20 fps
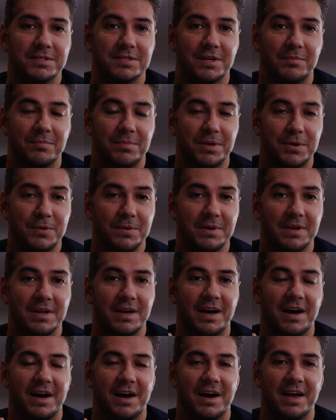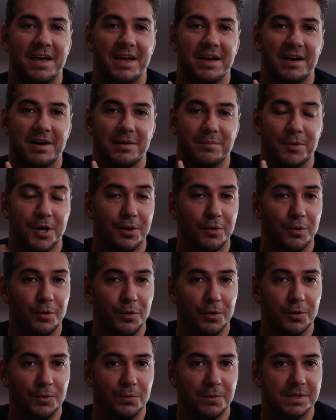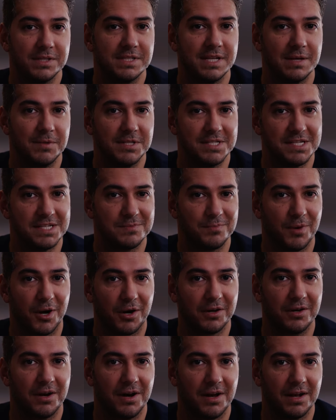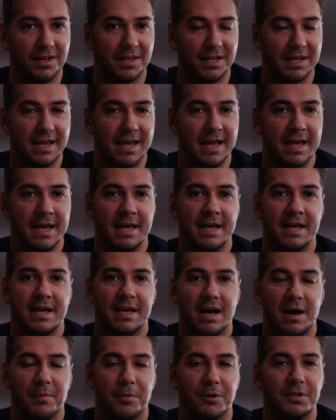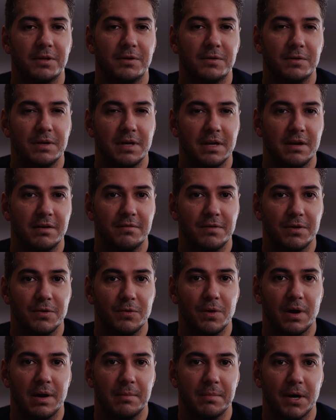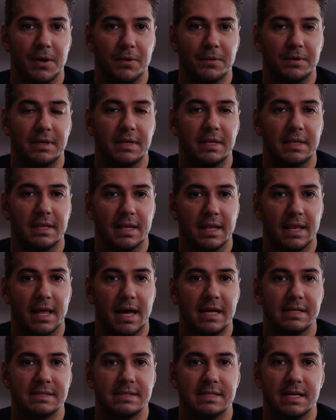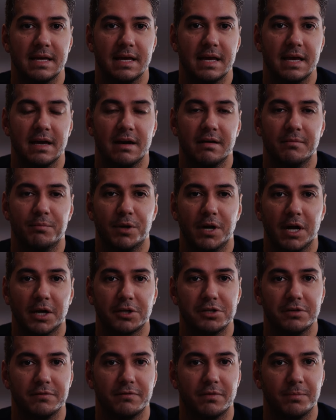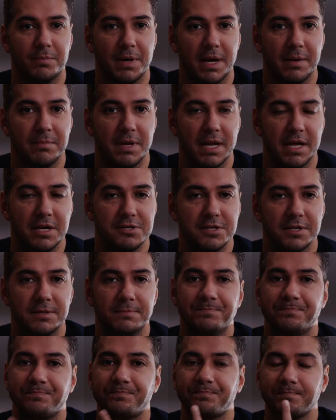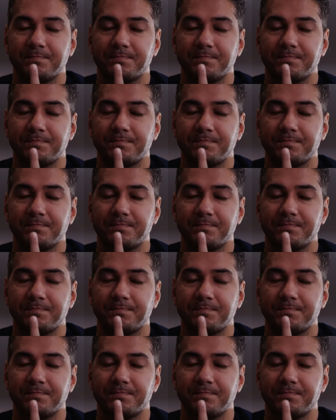on mute. I am on hold with CBC's Mark Connolly about to do an interview about the last day of production for Pipe Nation.